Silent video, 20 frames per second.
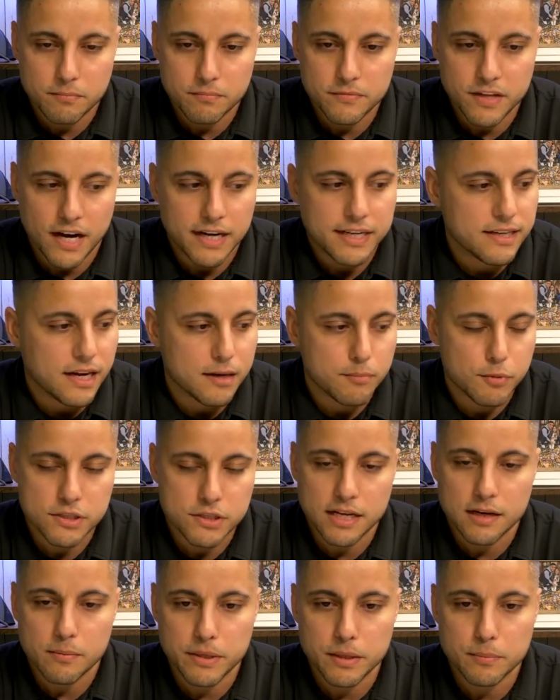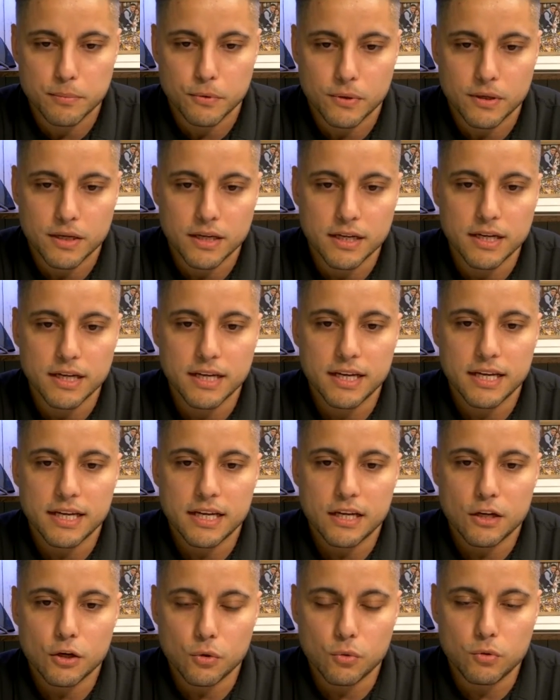99% of people
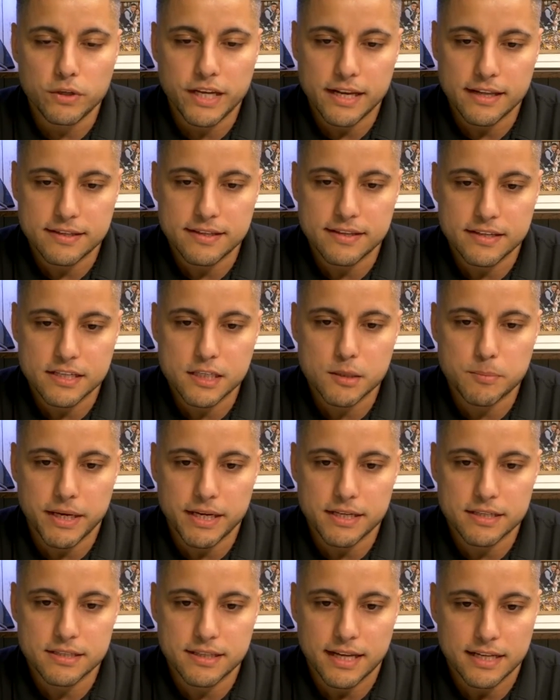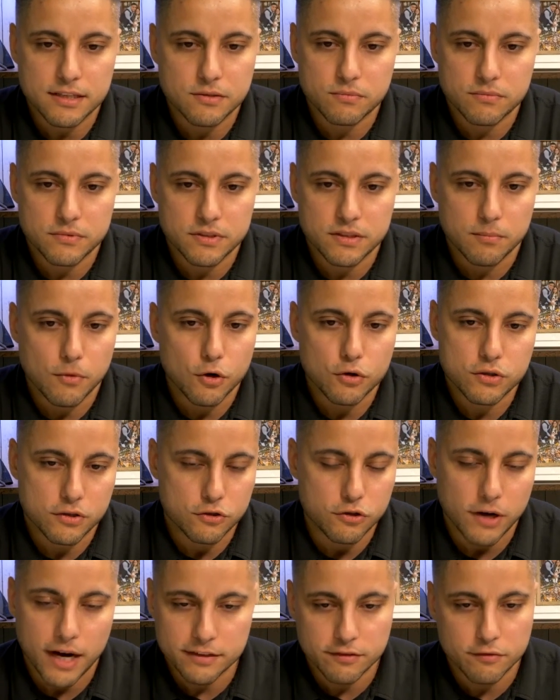who get into this space, that's the most
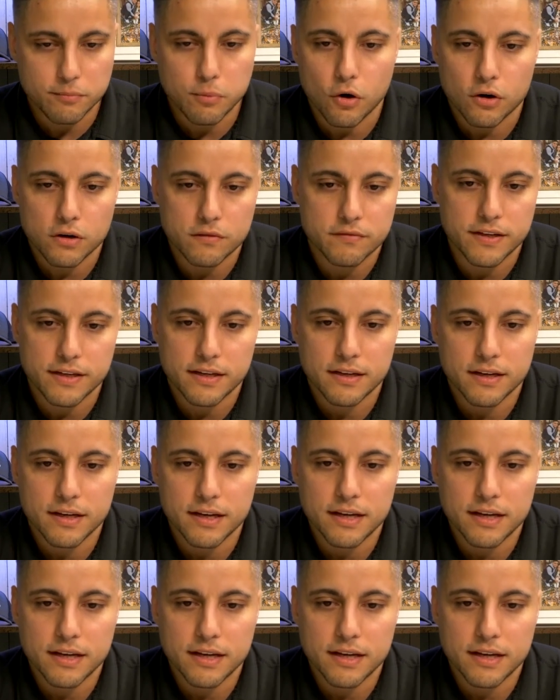attractive part of it,